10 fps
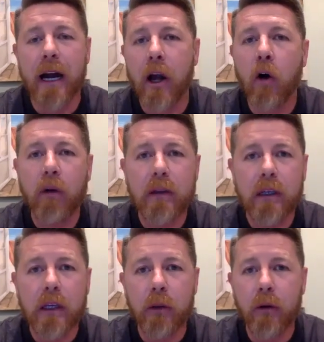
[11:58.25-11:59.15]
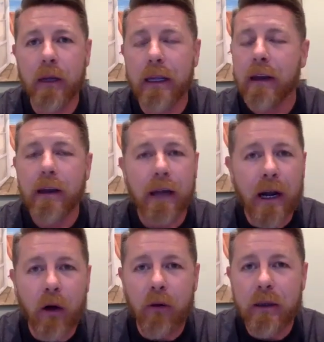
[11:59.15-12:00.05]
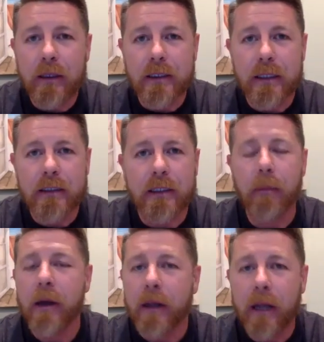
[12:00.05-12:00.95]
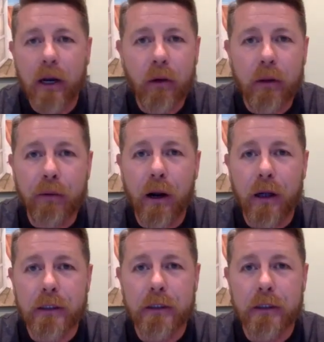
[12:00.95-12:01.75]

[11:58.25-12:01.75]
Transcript: Not only the community, not only the system, not only the products